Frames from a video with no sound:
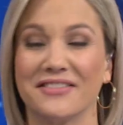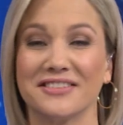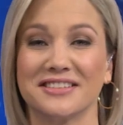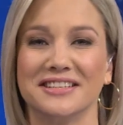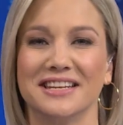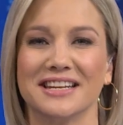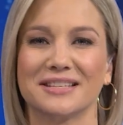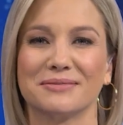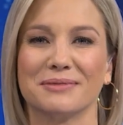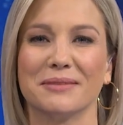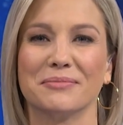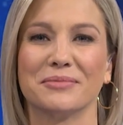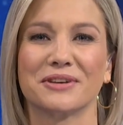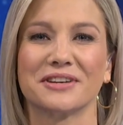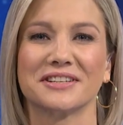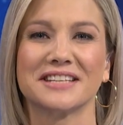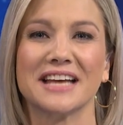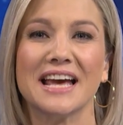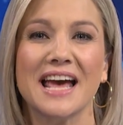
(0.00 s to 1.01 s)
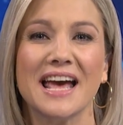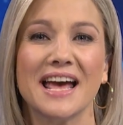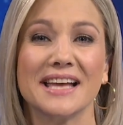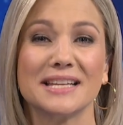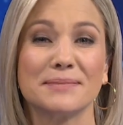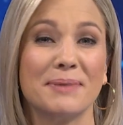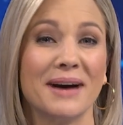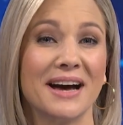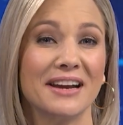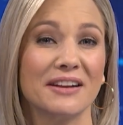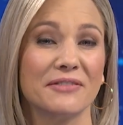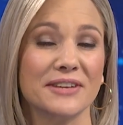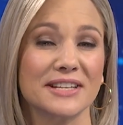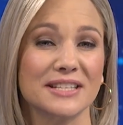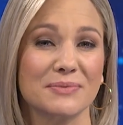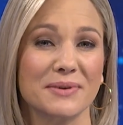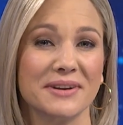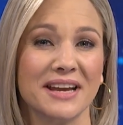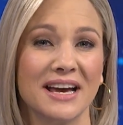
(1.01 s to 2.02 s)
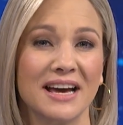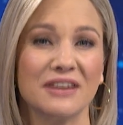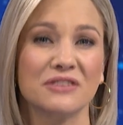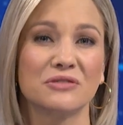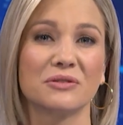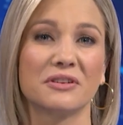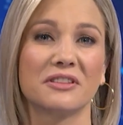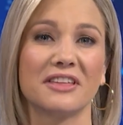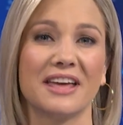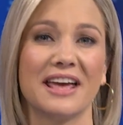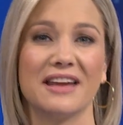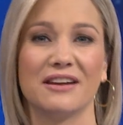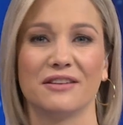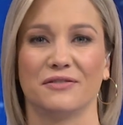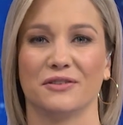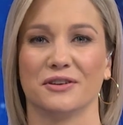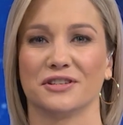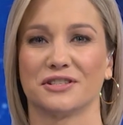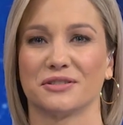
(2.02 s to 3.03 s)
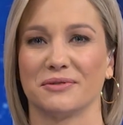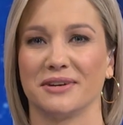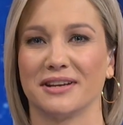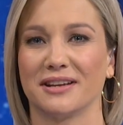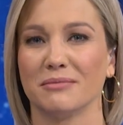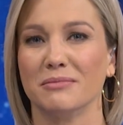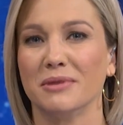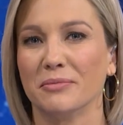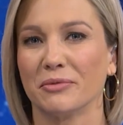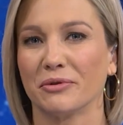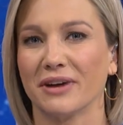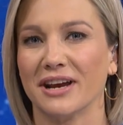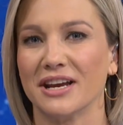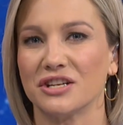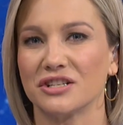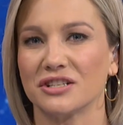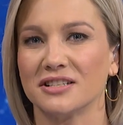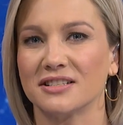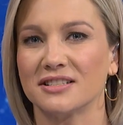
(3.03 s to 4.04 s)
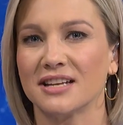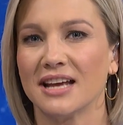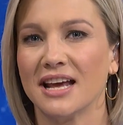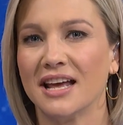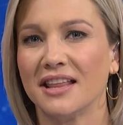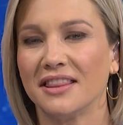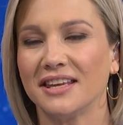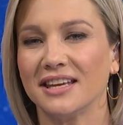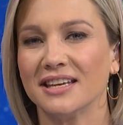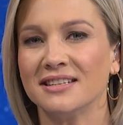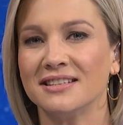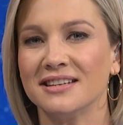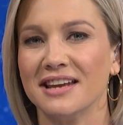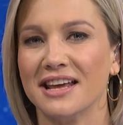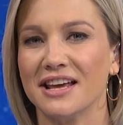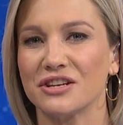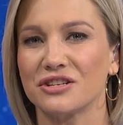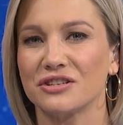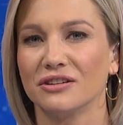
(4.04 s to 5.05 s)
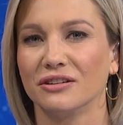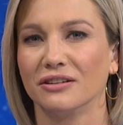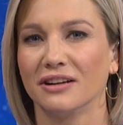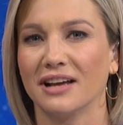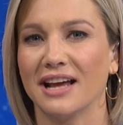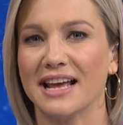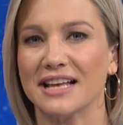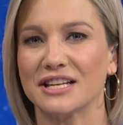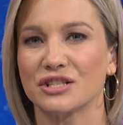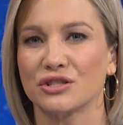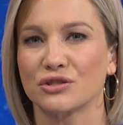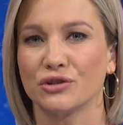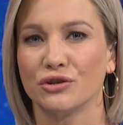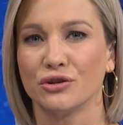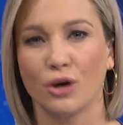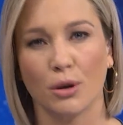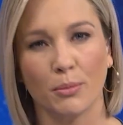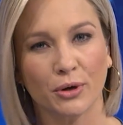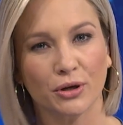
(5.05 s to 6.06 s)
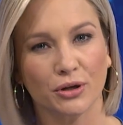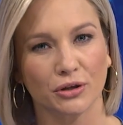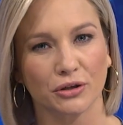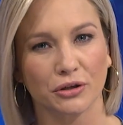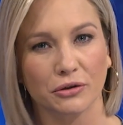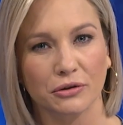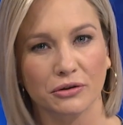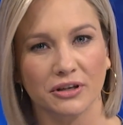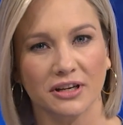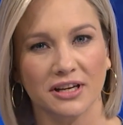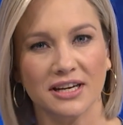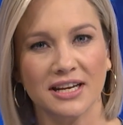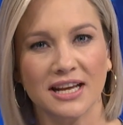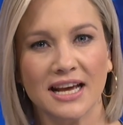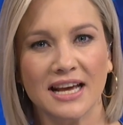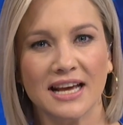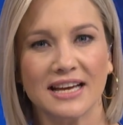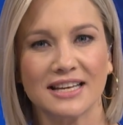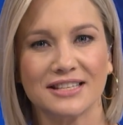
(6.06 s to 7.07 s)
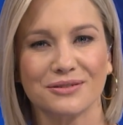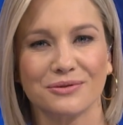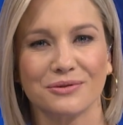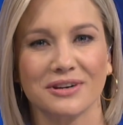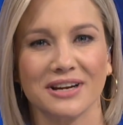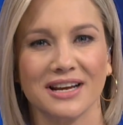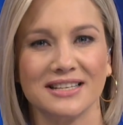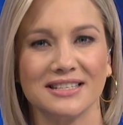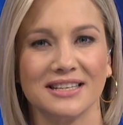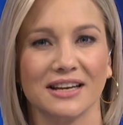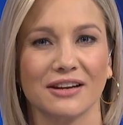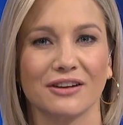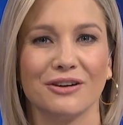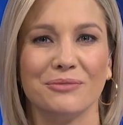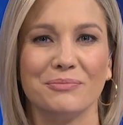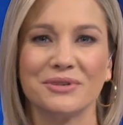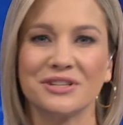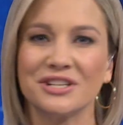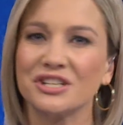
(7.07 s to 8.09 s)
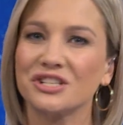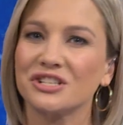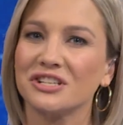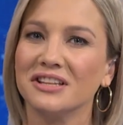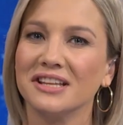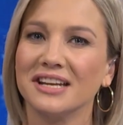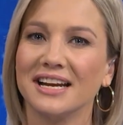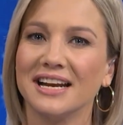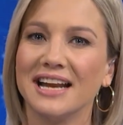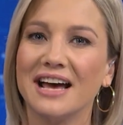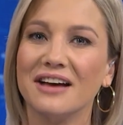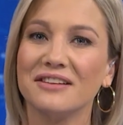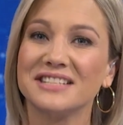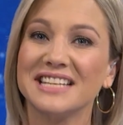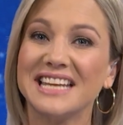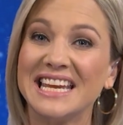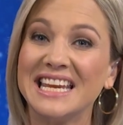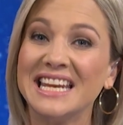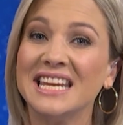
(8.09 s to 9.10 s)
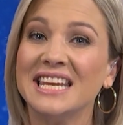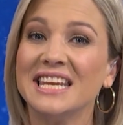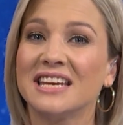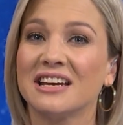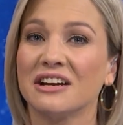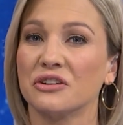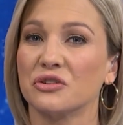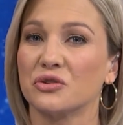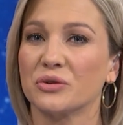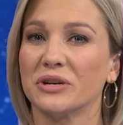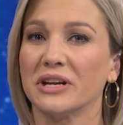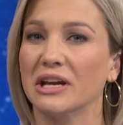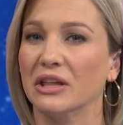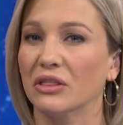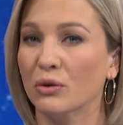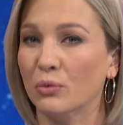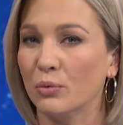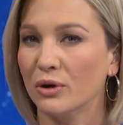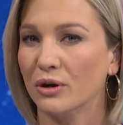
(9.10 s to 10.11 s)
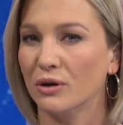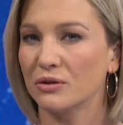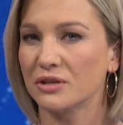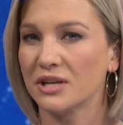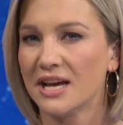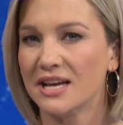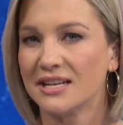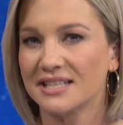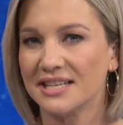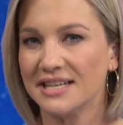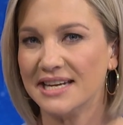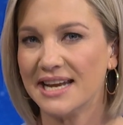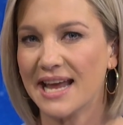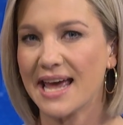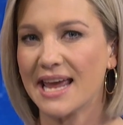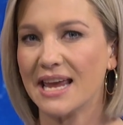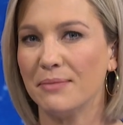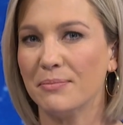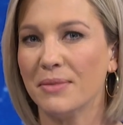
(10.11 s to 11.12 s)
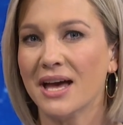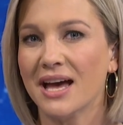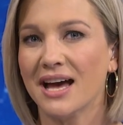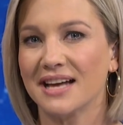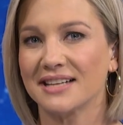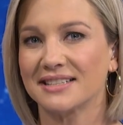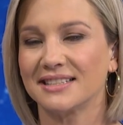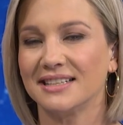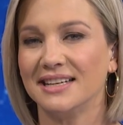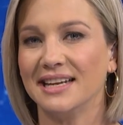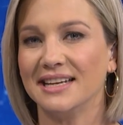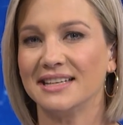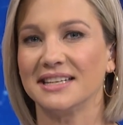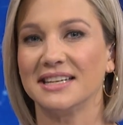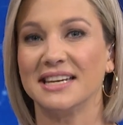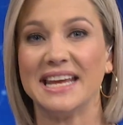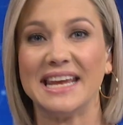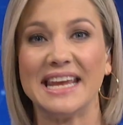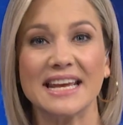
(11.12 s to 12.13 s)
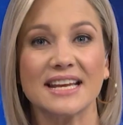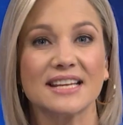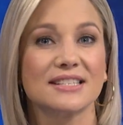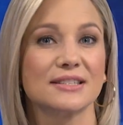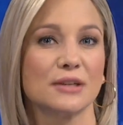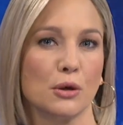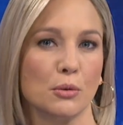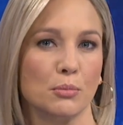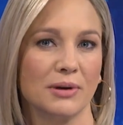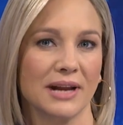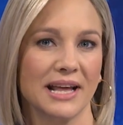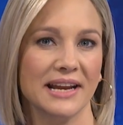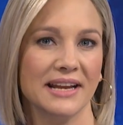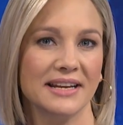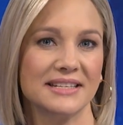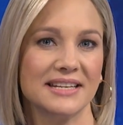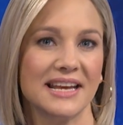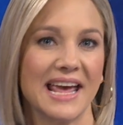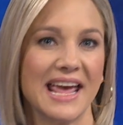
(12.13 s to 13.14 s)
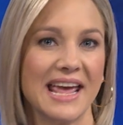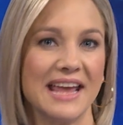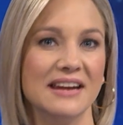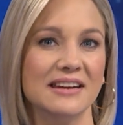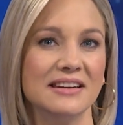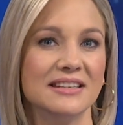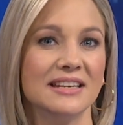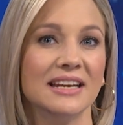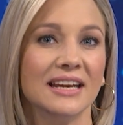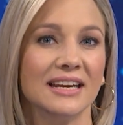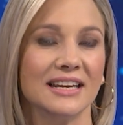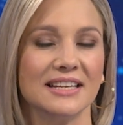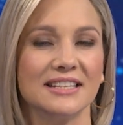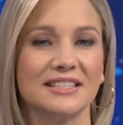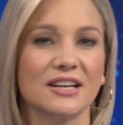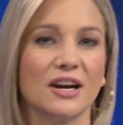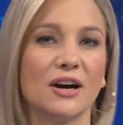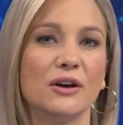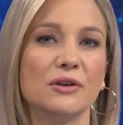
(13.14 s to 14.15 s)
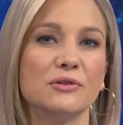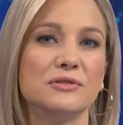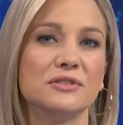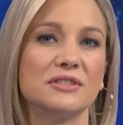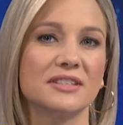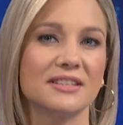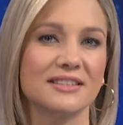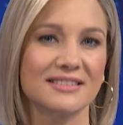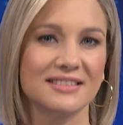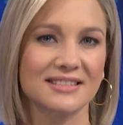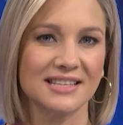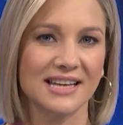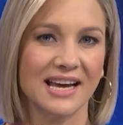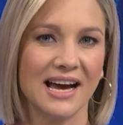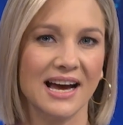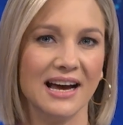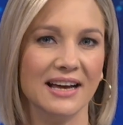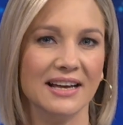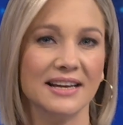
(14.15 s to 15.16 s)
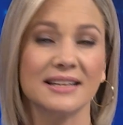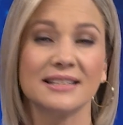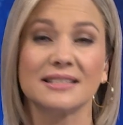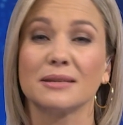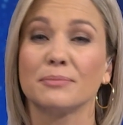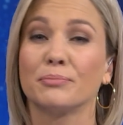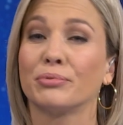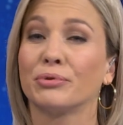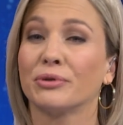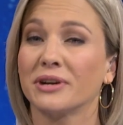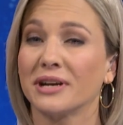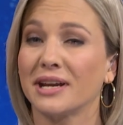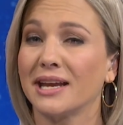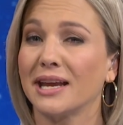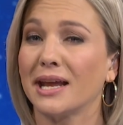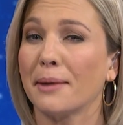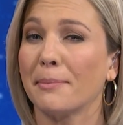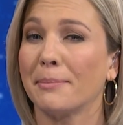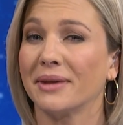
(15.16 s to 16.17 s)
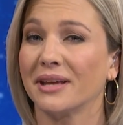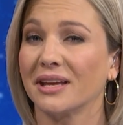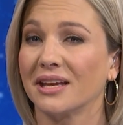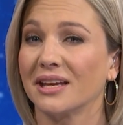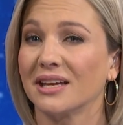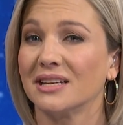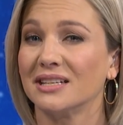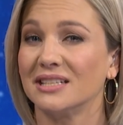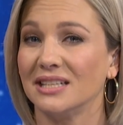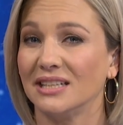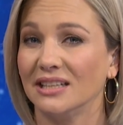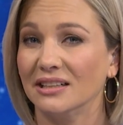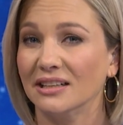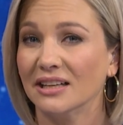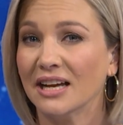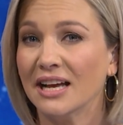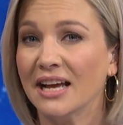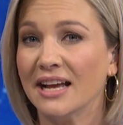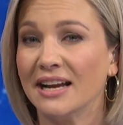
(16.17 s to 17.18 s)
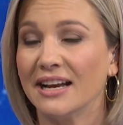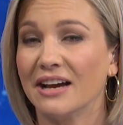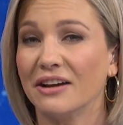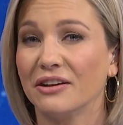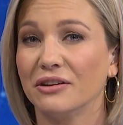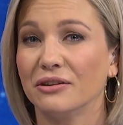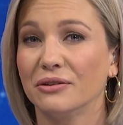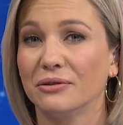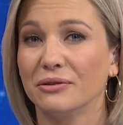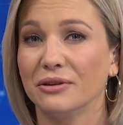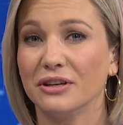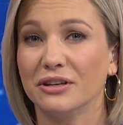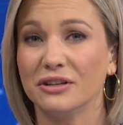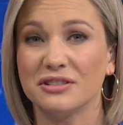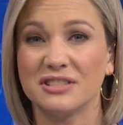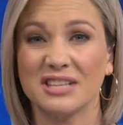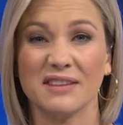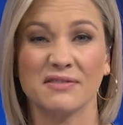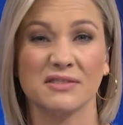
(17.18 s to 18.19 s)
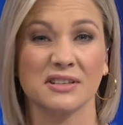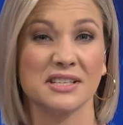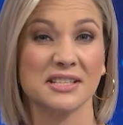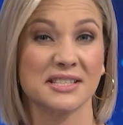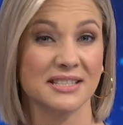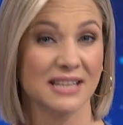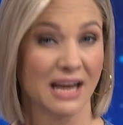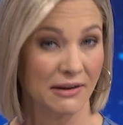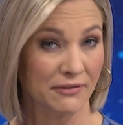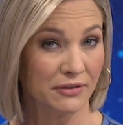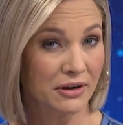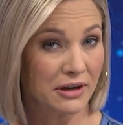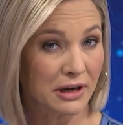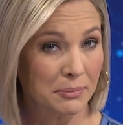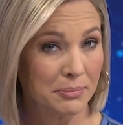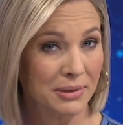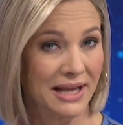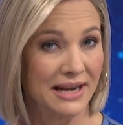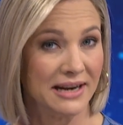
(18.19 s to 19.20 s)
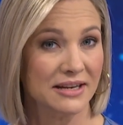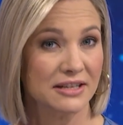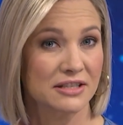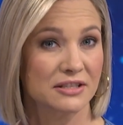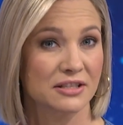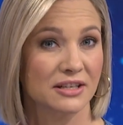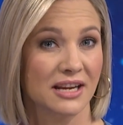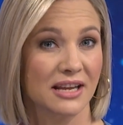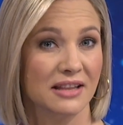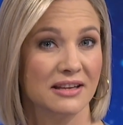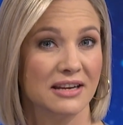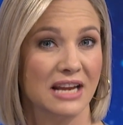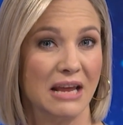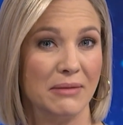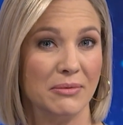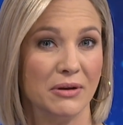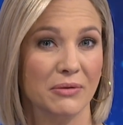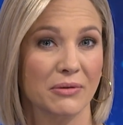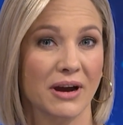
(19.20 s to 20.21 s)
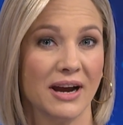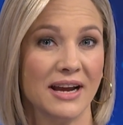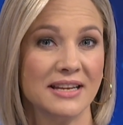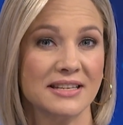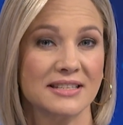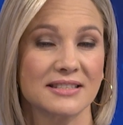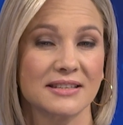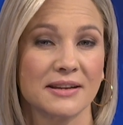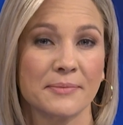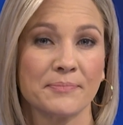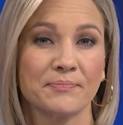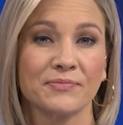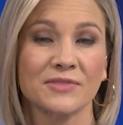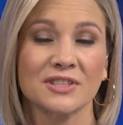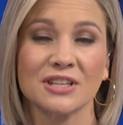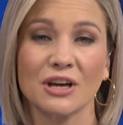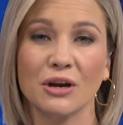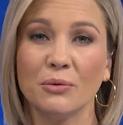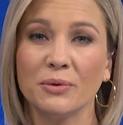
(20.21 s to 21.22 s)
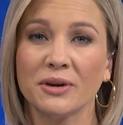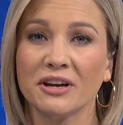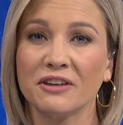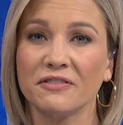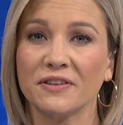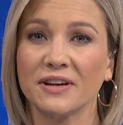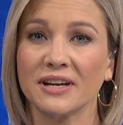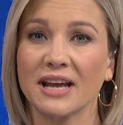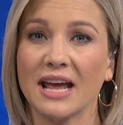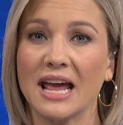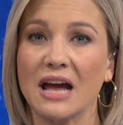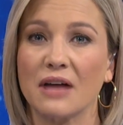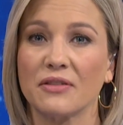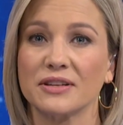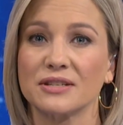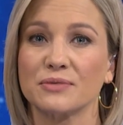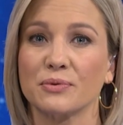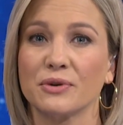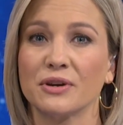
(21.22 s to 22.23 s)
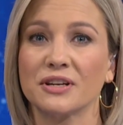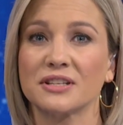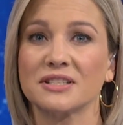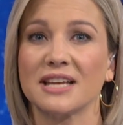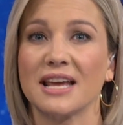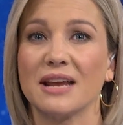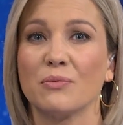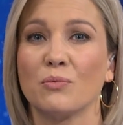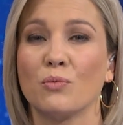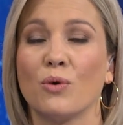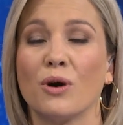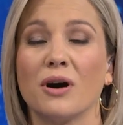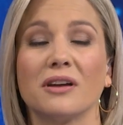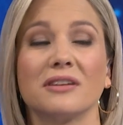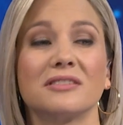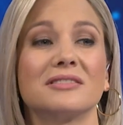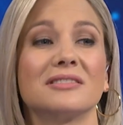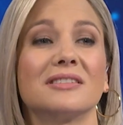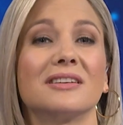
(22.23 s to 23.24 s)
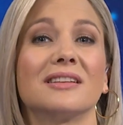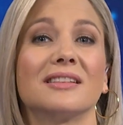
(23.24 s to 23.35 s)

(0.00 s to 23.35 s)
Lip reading: this next one because as part of its 100th anniversary commemorations, the International Astronomical Union is organising a competition that allows any country in the world to name a selected exoplanet and its host star. It is a pretty big deal. Now, you used to have to discover a planet to get the naming rights. So we're going to find out how this works and what